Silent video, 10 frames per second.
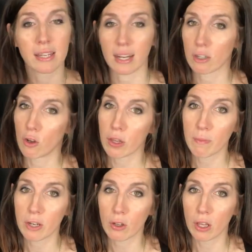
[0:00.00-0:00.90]
not gonna only
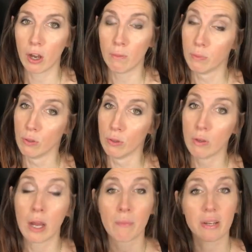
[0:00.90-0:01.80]
be your low,
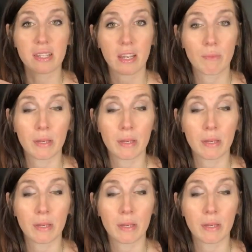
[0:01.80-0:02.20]
boo, but it's gonna